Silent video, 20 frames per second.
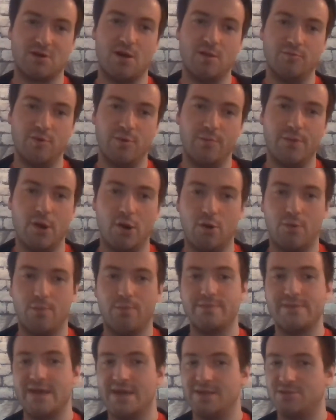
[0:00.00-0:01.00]
Caldwell
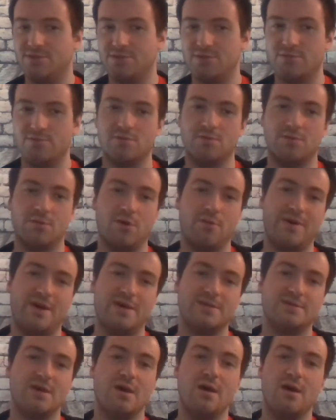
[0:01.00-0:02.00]
Pope, Nance Jr.,
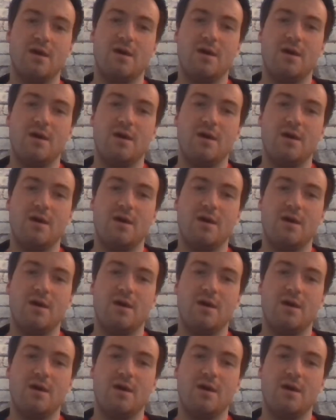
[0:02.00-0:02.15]
Lopez,